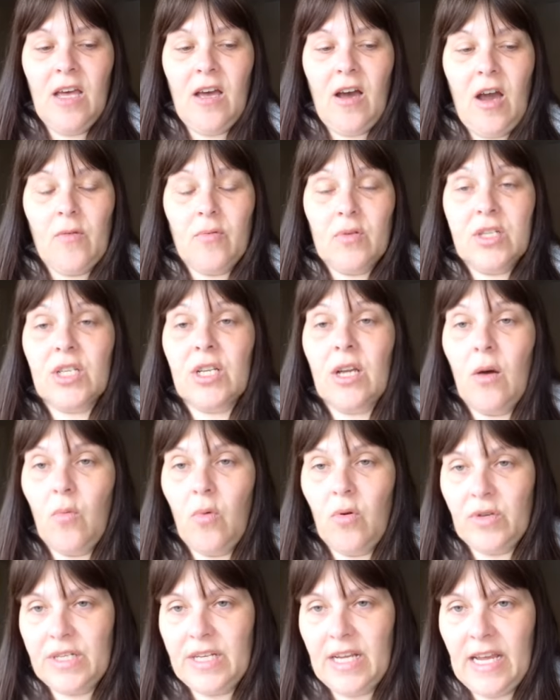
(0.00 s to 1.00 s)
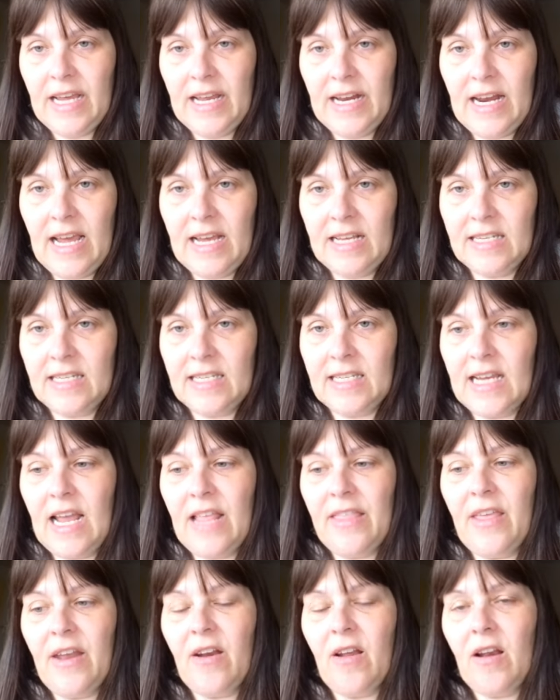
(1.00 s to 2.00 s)
I will start wanting it less.
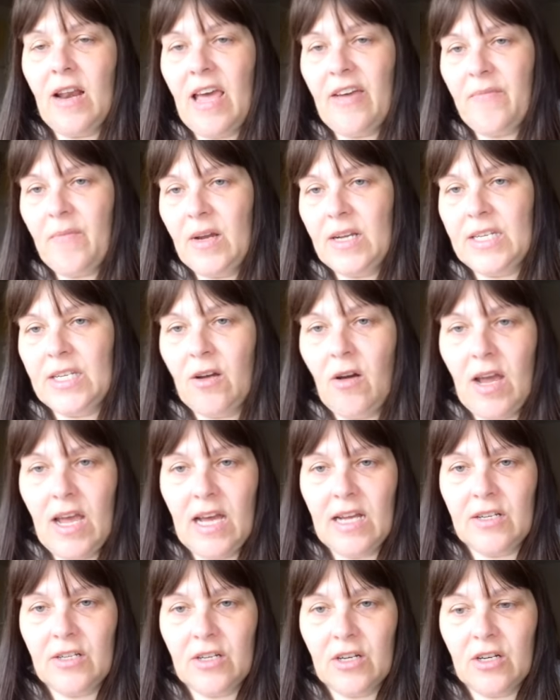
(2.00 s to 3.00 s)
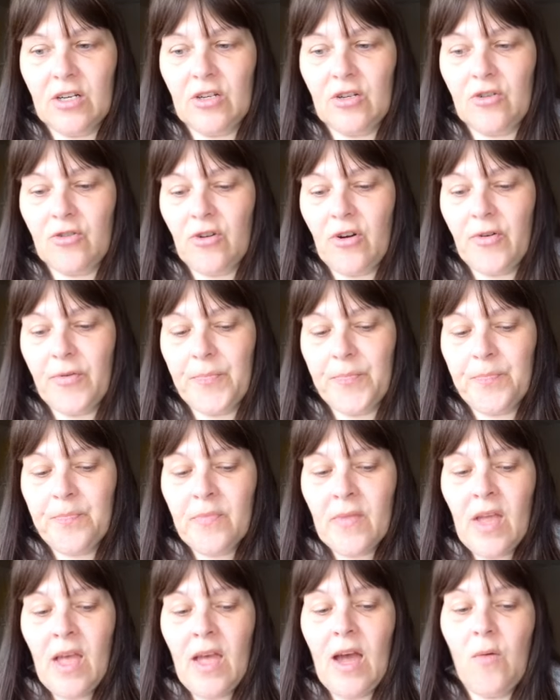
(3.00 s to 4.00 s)
And then I'll have my diet under control.
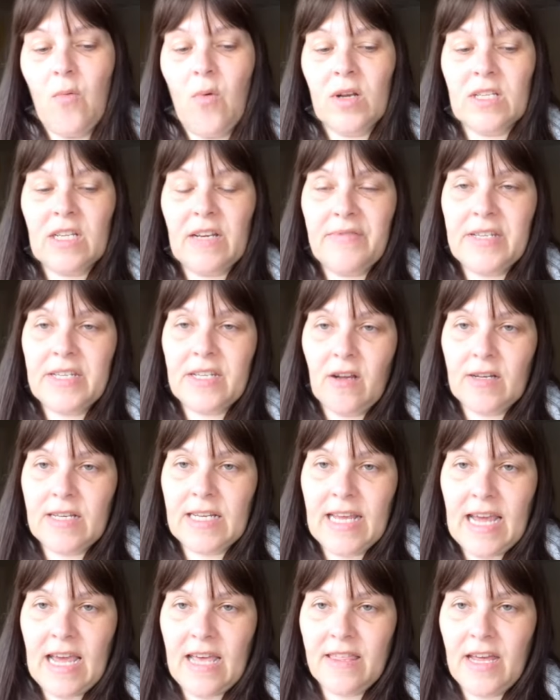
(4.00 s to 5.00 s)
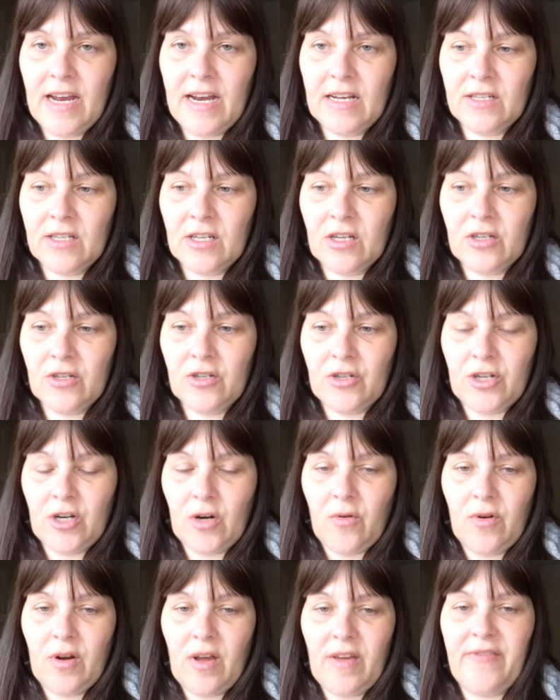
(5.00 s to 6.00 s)
And once I've started to get that under
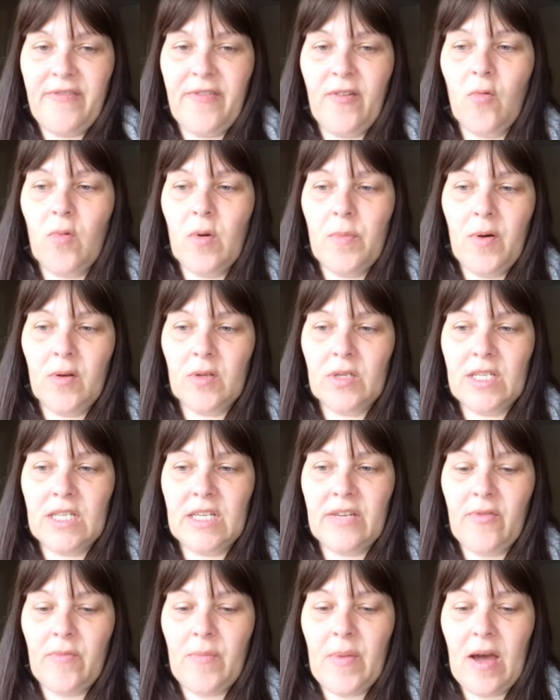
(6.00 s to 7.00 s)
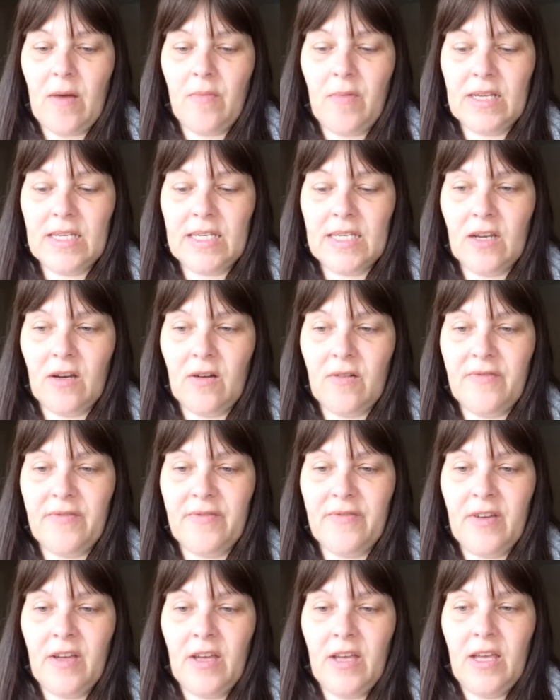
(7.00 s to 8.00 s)
control and I feel more positive about
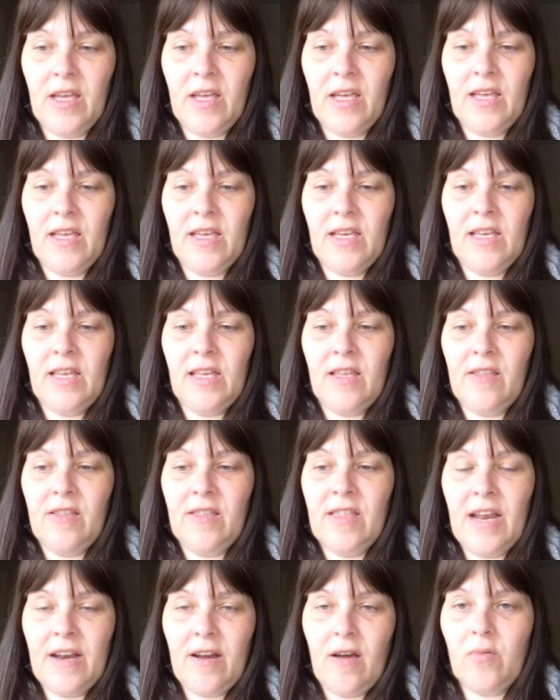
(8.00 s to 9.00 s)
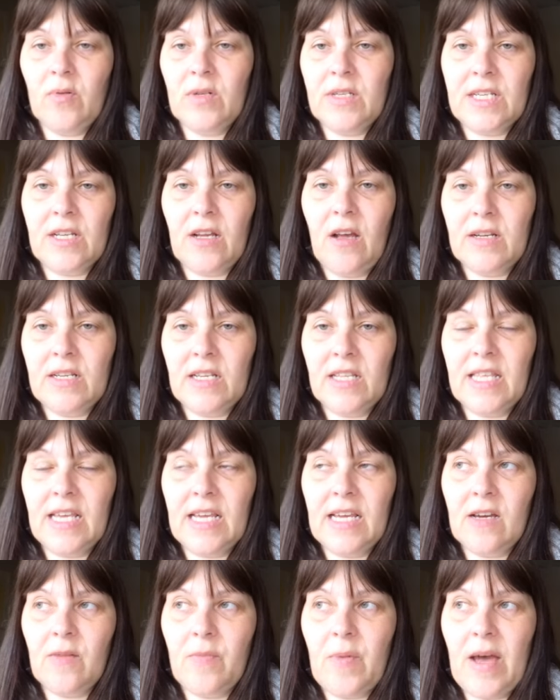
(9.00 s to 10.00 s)
myself, then I will start to
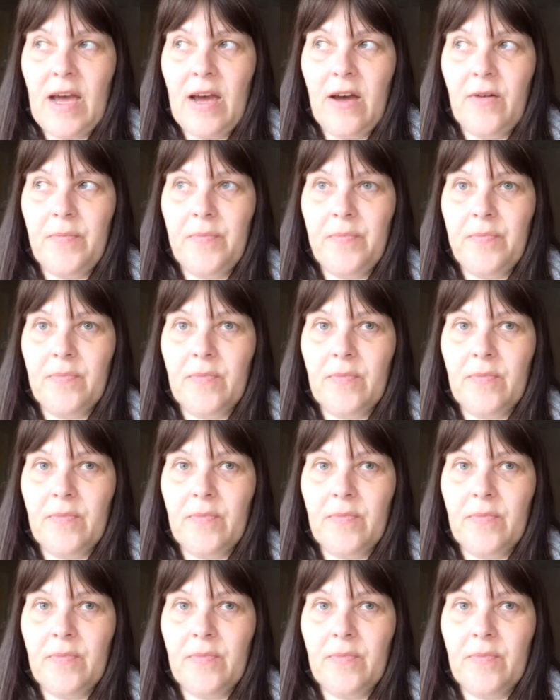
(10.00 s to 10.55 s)
think about